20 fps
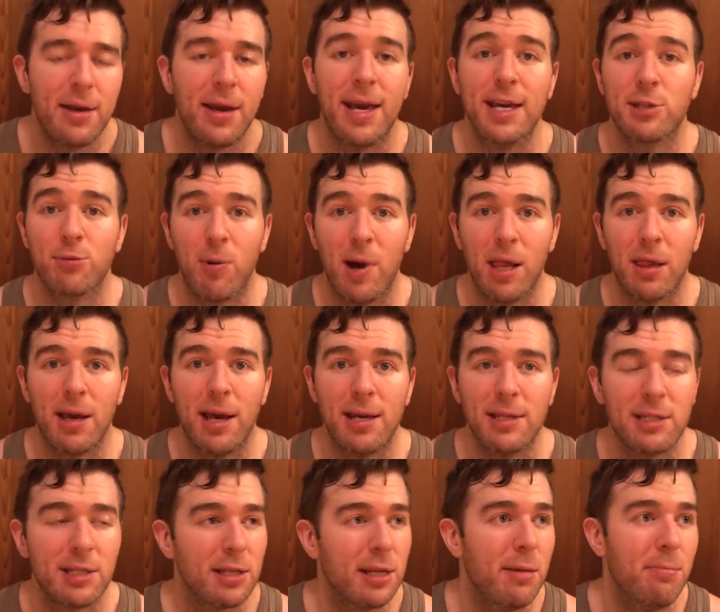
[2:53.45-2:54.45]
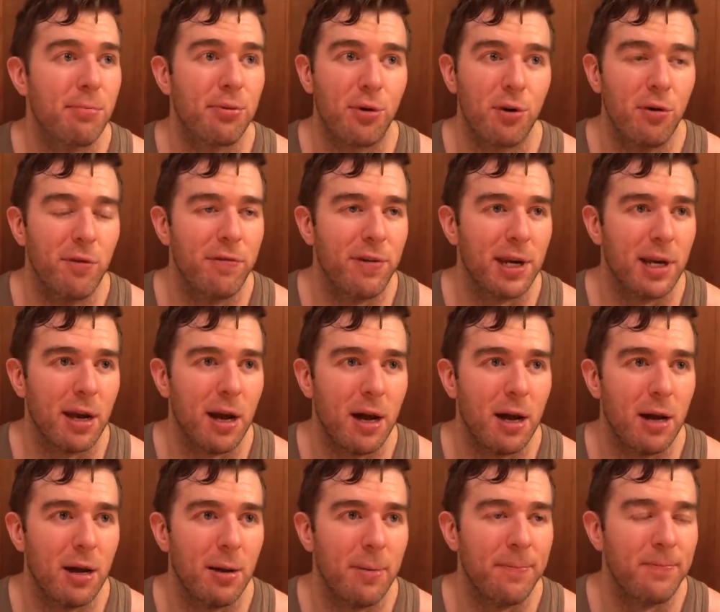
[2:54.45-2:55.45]
as well as improving
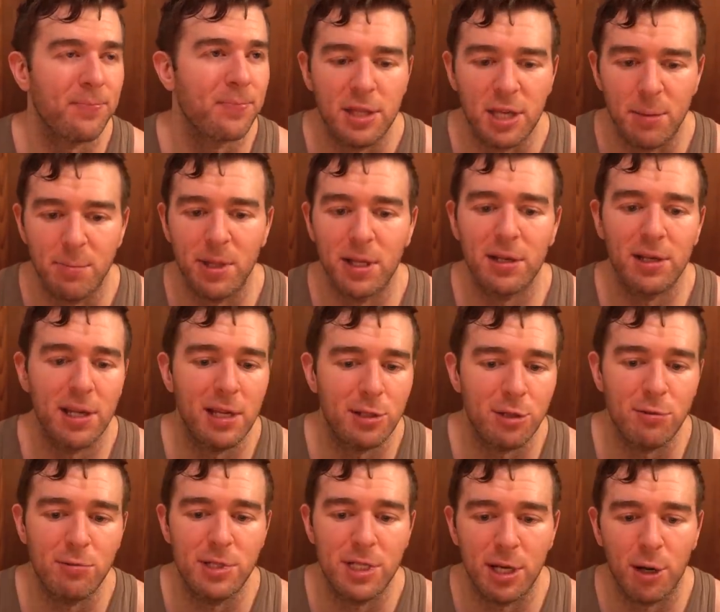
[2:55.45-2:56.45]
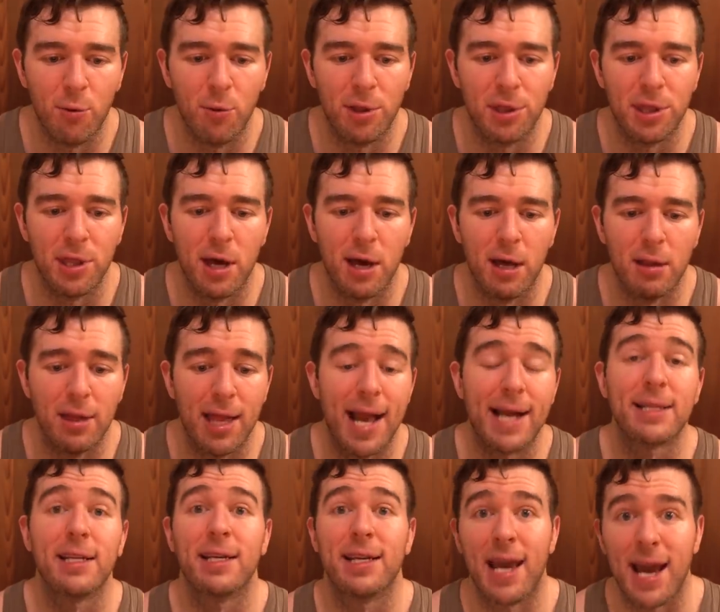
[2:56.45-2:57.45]
um, the ability to deal with uh,
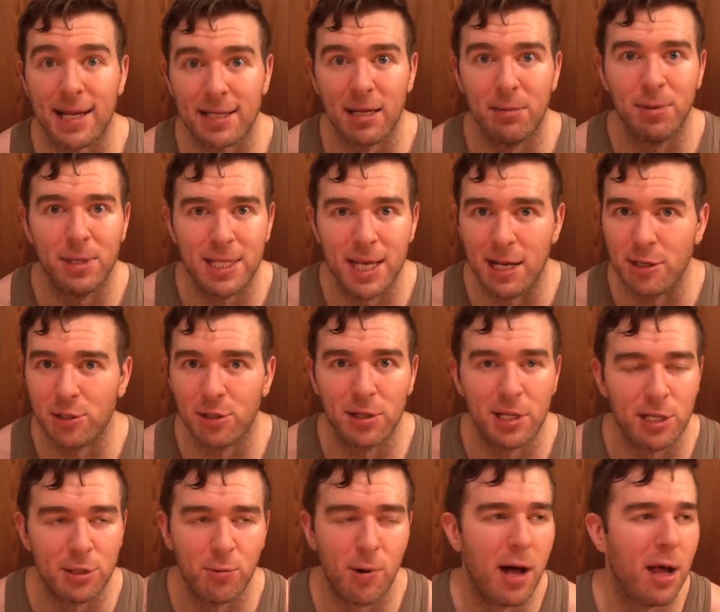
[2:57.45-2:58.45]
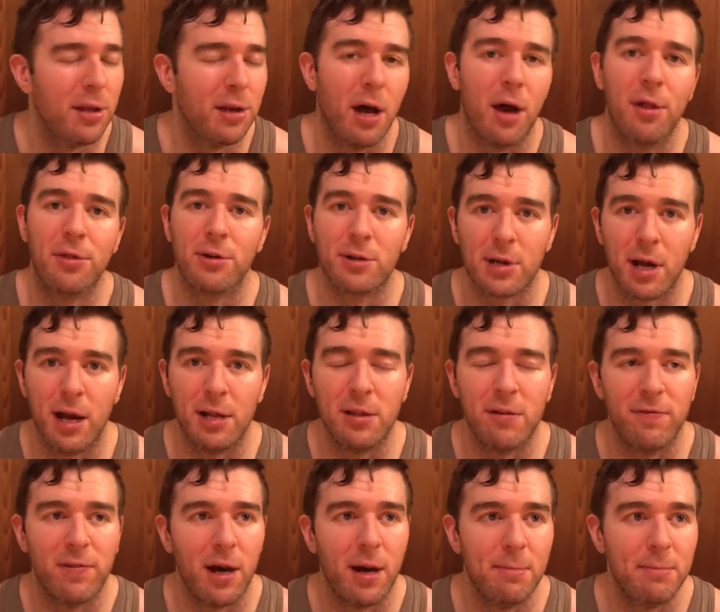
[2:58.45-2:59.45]
lactic acid potentially as well, and other kind
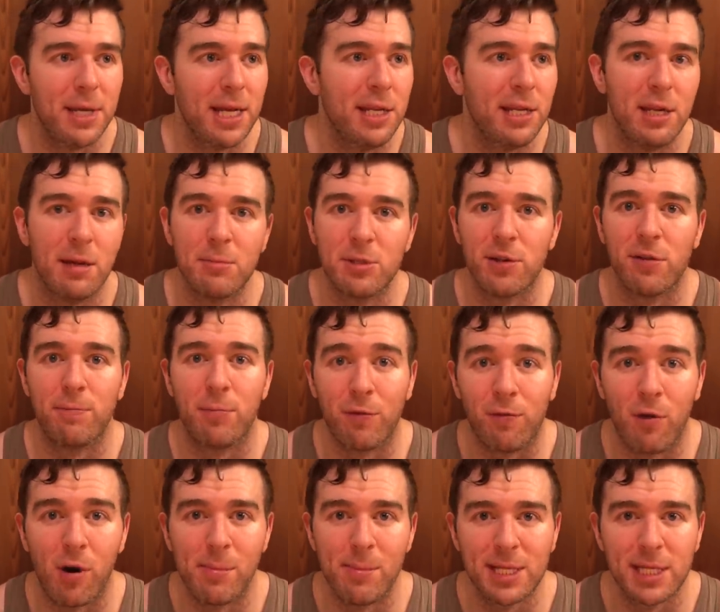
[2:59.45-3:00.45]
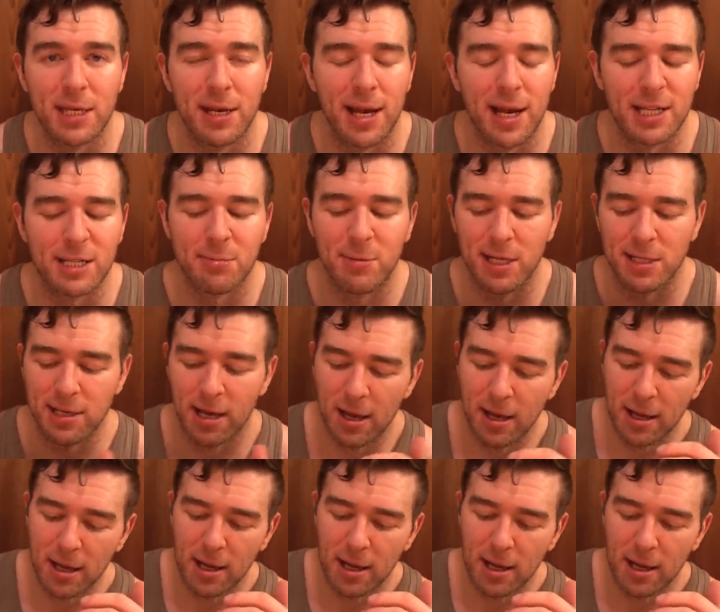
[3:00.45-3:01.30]
of uh, mediums of performance enhancement.